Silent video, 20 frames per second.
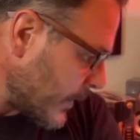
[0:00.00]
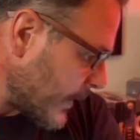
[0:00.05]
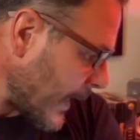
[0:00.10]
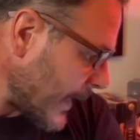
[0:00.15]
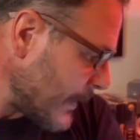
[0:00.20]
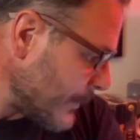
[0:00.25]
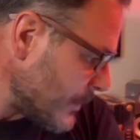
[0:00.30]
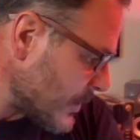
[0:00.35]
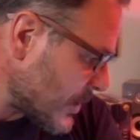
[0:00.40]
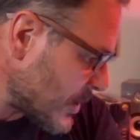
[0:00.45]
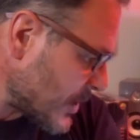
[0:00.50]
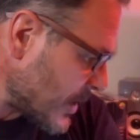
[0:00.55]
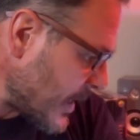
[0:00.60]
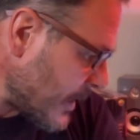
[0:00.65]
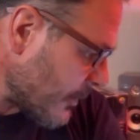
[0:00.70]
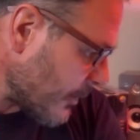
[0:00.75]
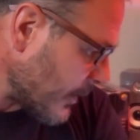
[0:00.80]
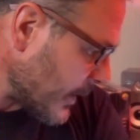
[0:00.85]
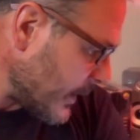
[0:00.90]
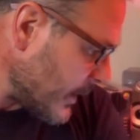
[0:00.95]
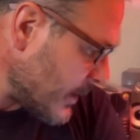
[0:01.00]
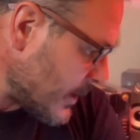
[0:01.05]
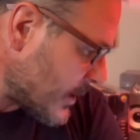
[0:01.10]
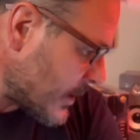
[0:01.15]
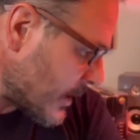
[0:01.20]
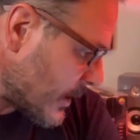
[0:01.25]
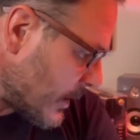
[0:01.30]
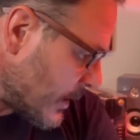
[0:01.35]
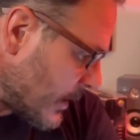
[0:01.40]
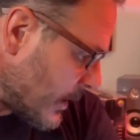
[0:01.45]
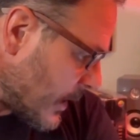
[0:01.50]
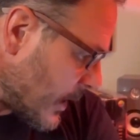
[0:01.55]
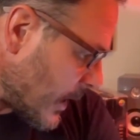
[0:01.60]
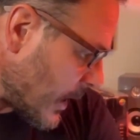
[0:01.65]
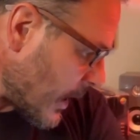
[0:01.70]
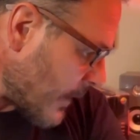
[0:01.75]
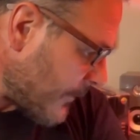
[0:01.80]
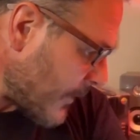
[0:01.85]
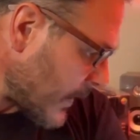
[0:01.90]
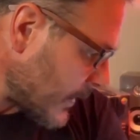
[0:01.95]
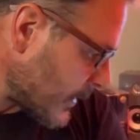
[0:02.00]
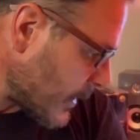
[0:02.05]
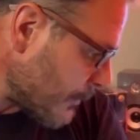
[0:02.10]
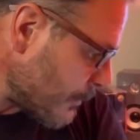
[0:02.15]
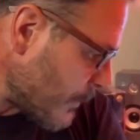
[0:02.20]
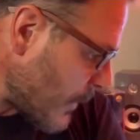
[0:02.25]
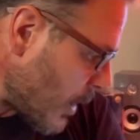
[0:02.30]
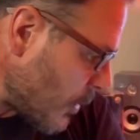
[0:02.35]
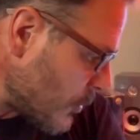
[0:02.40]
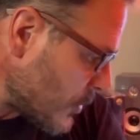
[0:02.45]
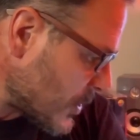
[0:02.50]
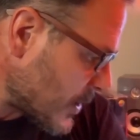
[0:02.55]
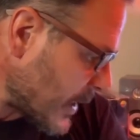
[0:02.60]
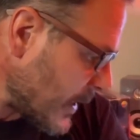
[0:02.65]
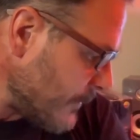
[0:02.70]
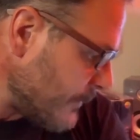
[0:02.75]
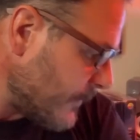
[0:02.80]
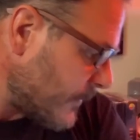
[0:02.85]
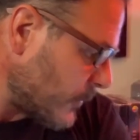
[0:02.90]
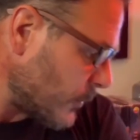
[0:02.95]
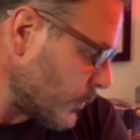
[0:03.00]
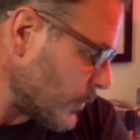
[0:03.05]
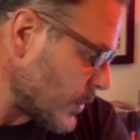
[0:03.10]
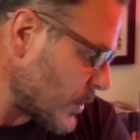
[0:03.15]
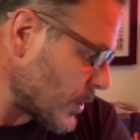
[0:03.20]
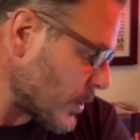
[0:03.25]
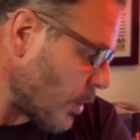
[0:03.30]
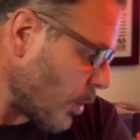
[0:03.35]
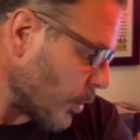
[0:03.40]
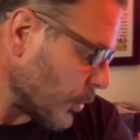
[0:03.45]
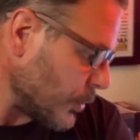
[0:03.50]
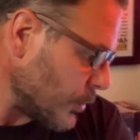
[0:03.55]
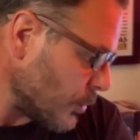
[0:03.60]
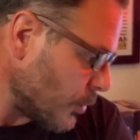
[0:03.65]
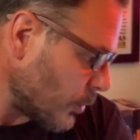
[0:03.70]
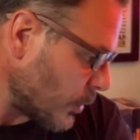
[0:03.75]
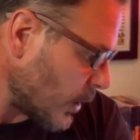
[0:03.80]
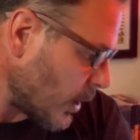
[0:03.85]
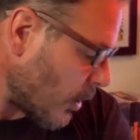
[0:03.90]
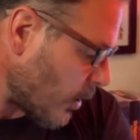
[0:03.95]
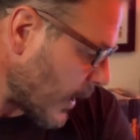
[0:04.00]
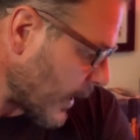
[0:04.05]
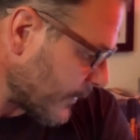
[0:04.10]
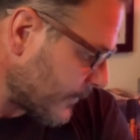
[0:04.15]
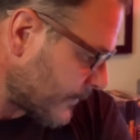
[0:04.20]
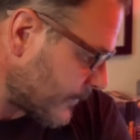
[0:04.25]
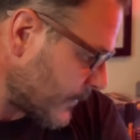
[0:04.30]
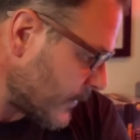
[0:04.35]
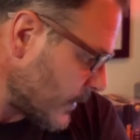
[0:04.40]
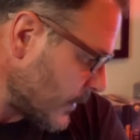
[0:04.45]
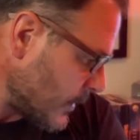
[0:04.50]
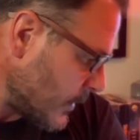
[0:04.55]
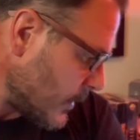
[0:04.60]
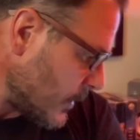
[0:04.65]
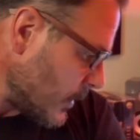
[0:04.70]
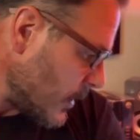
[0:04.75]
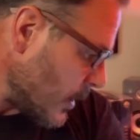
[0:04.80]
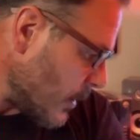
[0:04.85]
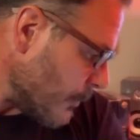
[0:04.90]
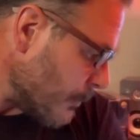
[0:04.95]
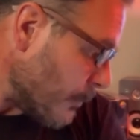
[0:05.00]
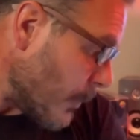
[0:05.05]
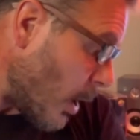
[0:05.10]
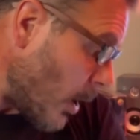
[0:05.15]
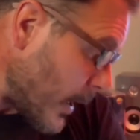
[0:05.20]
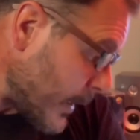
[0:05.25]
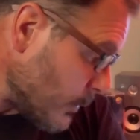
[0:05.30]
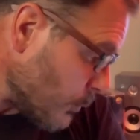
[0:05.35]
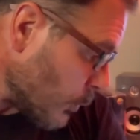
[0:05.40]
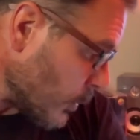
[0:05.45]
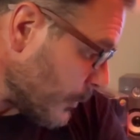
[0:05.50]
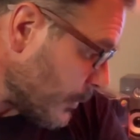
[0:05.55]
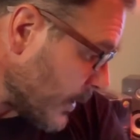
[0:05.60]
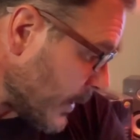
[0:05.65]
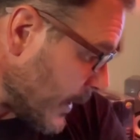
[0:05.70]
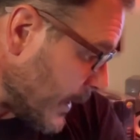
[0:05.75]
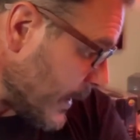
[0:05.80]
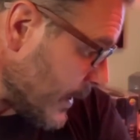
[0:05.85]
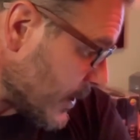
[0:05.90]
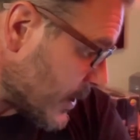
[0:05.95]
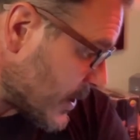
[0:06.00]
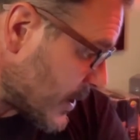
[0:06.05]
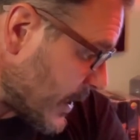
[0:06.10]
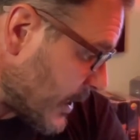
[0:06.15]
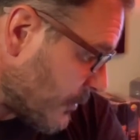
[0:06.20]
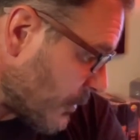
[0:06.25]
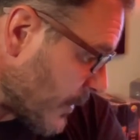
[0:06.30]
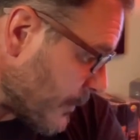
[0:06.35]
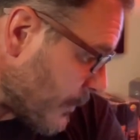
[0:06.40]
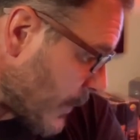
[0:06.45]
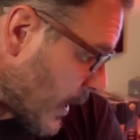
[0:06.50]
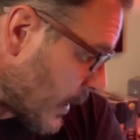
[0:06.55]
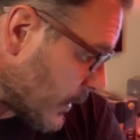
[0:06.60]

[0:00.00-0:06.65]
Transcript: game series have had the most influence on your life? Mine would be Secret of